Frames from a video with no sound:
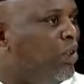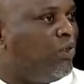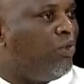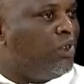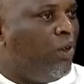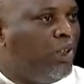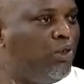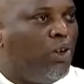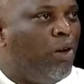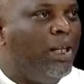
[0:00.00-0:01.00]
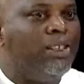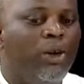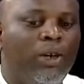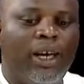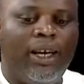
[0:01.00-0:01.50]
for someone to come and say,
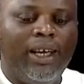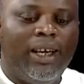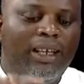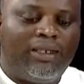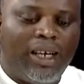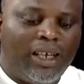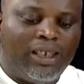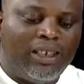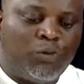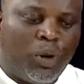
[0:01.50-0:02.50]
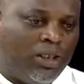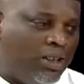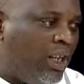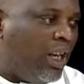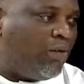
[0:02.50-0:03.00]
okay, let's target this
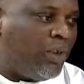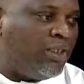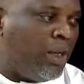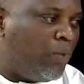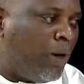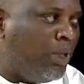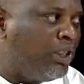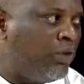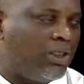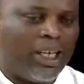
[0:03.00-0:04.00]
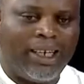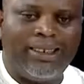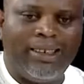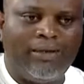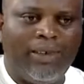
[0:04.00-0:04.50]
policy, like, for example, Amechi was
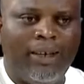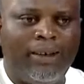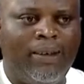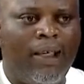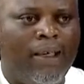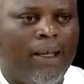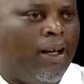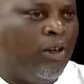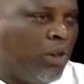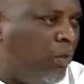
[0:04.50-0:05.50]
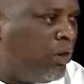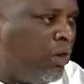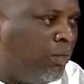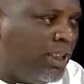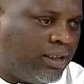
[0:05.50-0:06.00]
targeting rail, someone
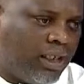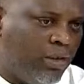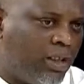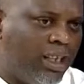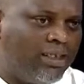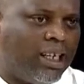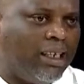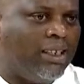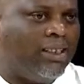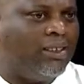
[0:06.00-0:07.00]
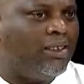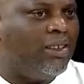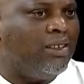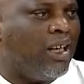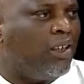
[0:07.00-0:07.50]
comes and say, look, let's target
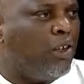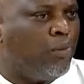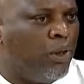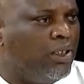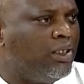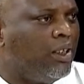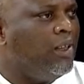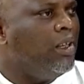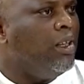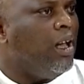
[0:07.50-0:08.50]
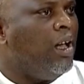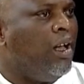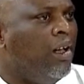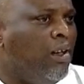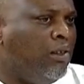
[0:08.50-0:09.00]
this agri policy
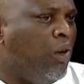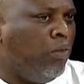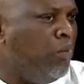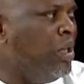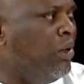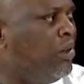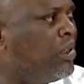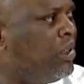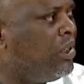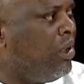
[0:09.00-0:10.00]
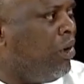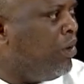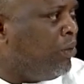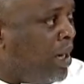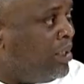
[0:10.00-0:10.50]
on milk
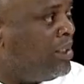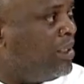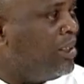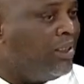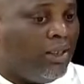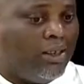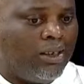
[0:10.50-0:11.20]
or rice that they did